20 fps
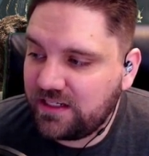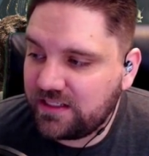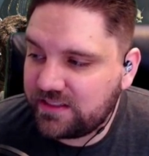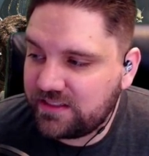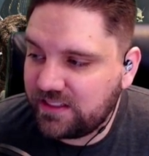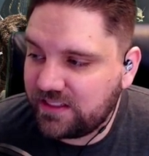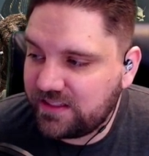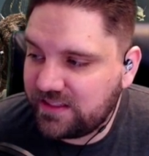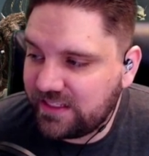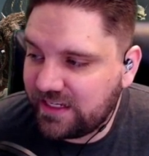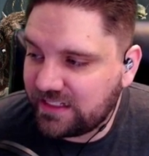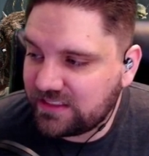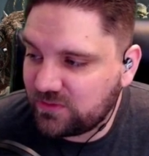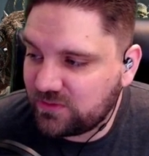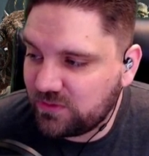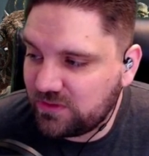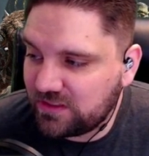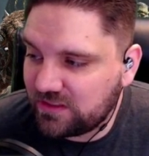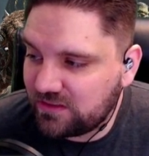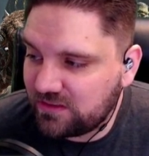I think
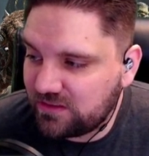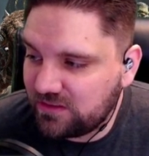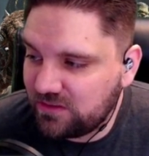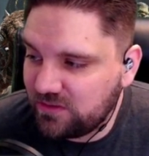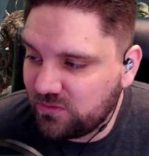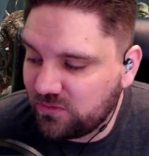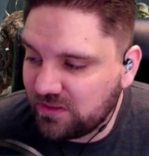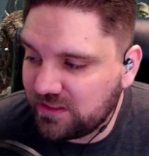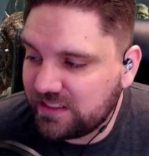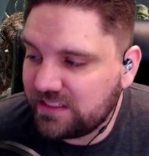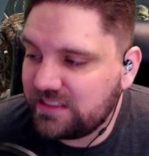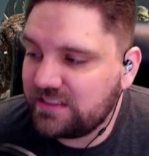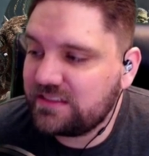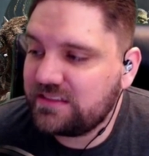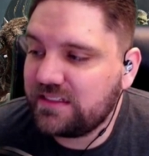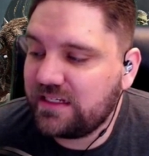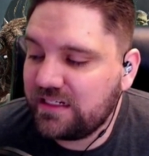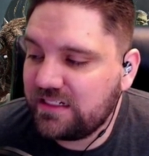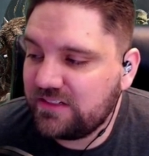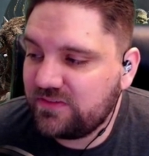that's when you really
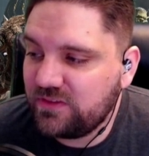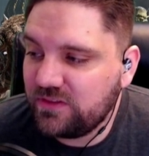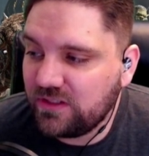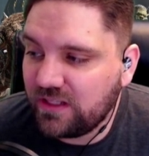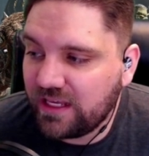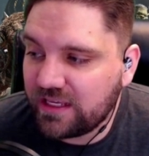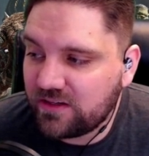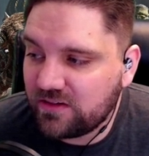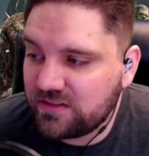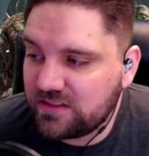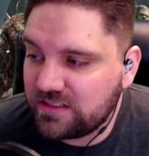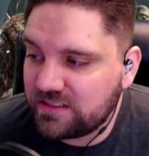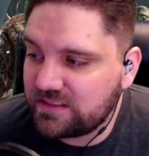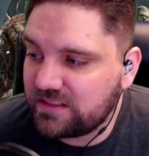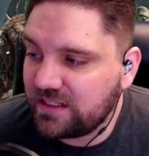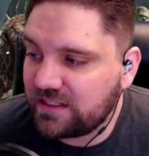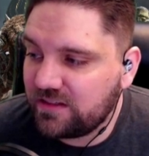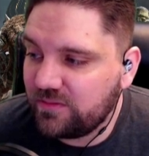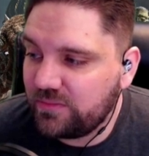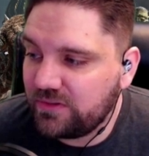decide if you like or
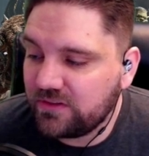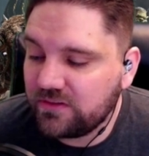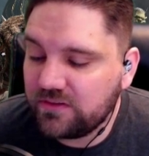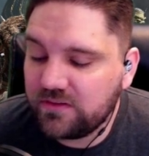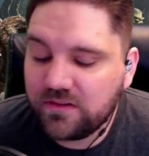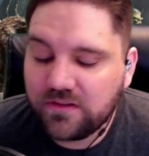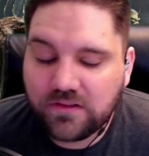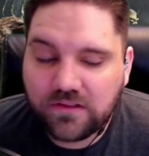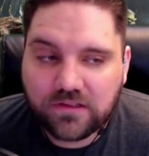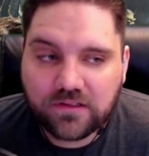dislike a build.